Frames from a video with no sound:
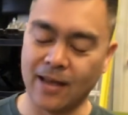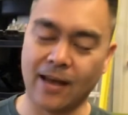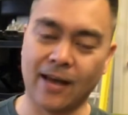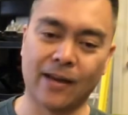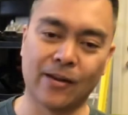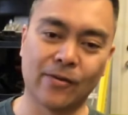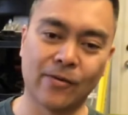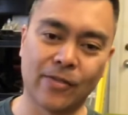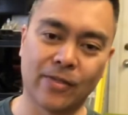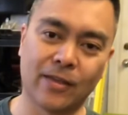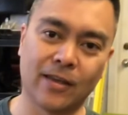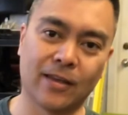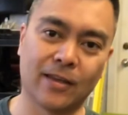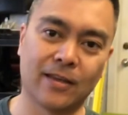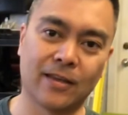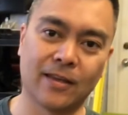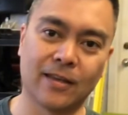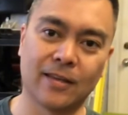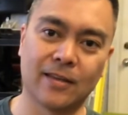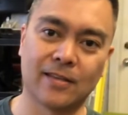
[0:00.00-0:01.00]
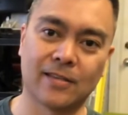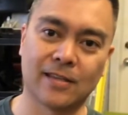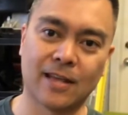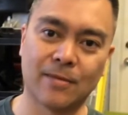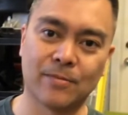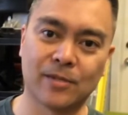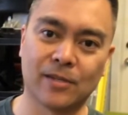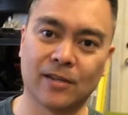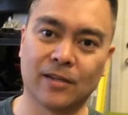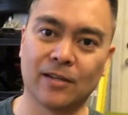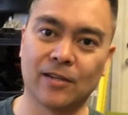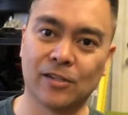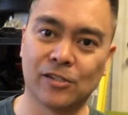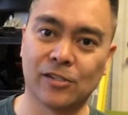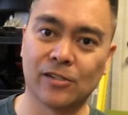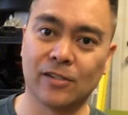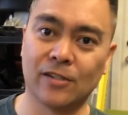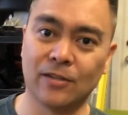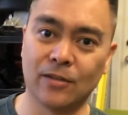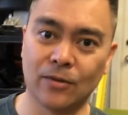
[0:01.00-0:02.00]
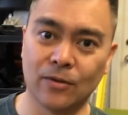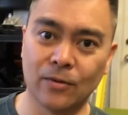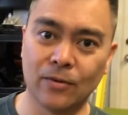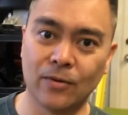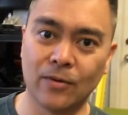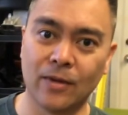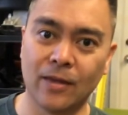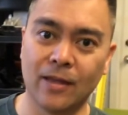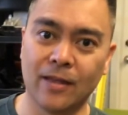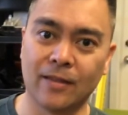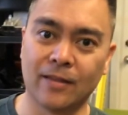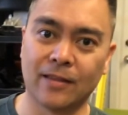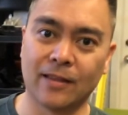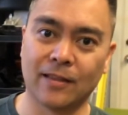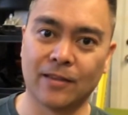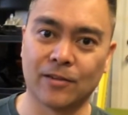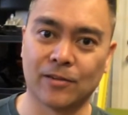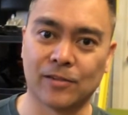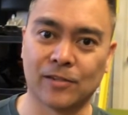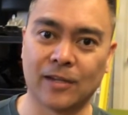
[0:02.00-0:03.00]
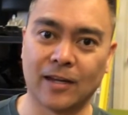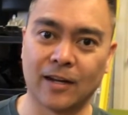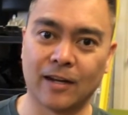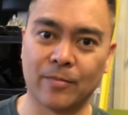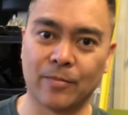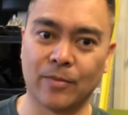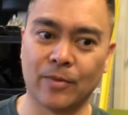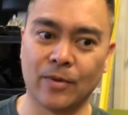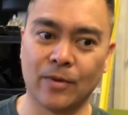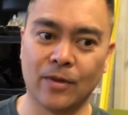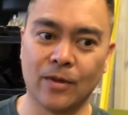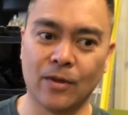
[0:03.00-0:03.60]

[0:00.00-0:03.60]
I don't think Samsung initially knew that their setup